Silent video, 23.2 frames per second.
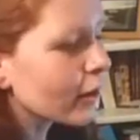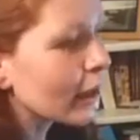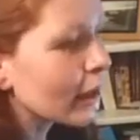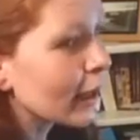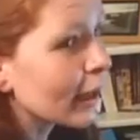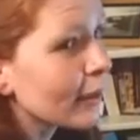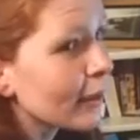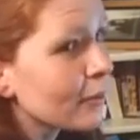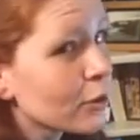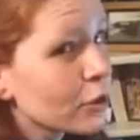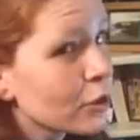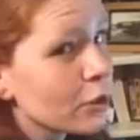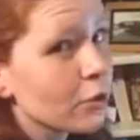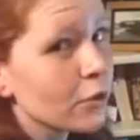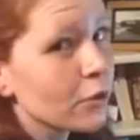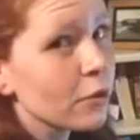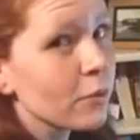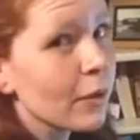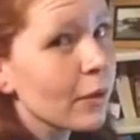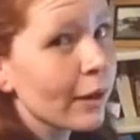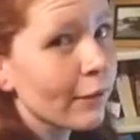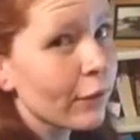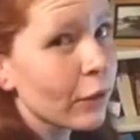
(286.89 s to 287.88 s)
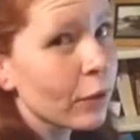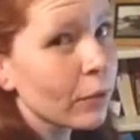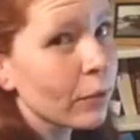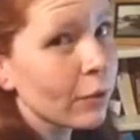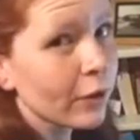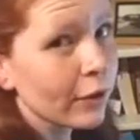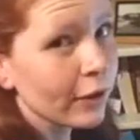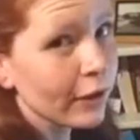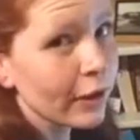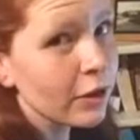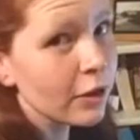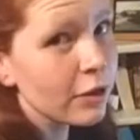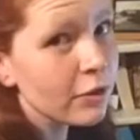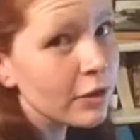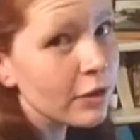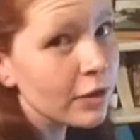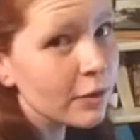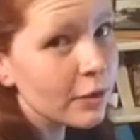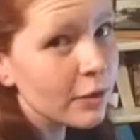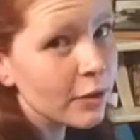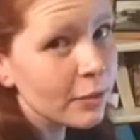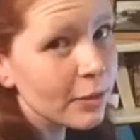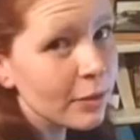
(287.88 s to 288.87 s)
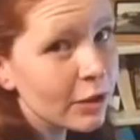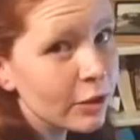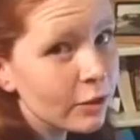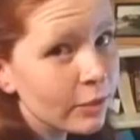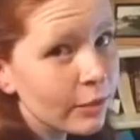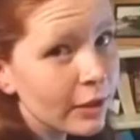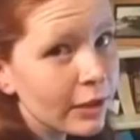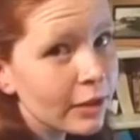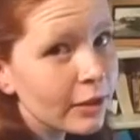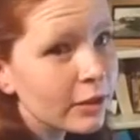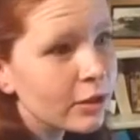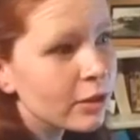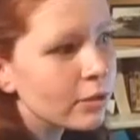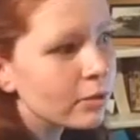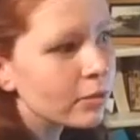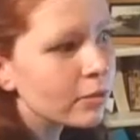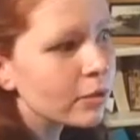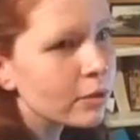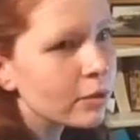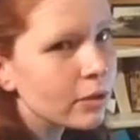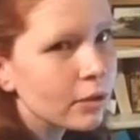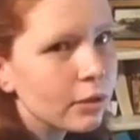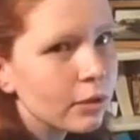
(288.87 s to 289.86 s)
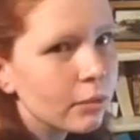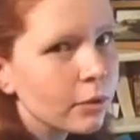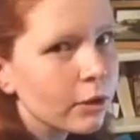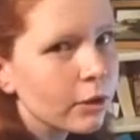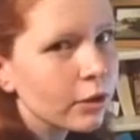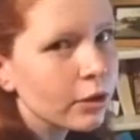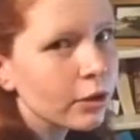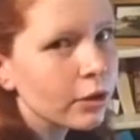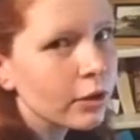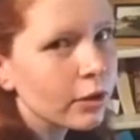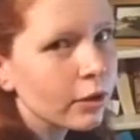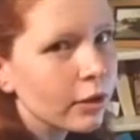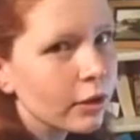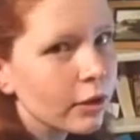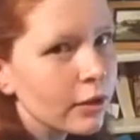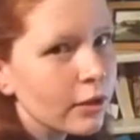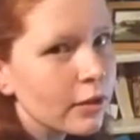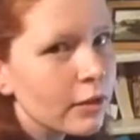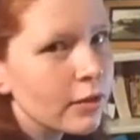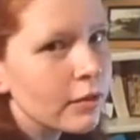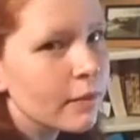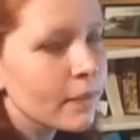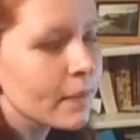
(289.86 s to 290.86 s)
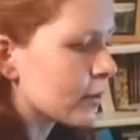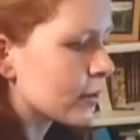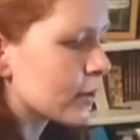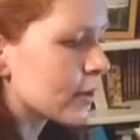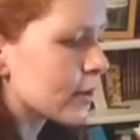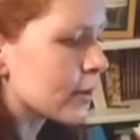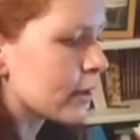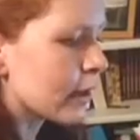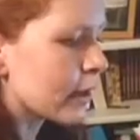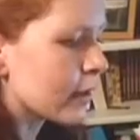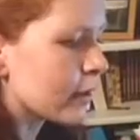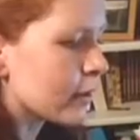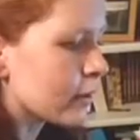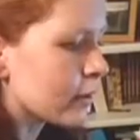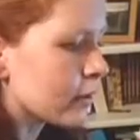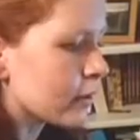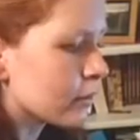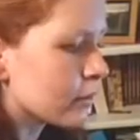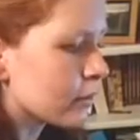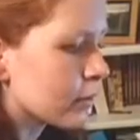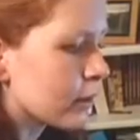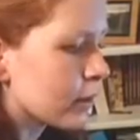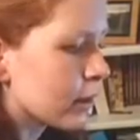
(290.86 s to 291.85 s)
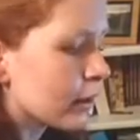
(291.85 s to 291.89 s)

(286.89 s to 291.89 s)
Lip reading: and I am sure you have homework that you need to be doing, so stop watching this. Side note.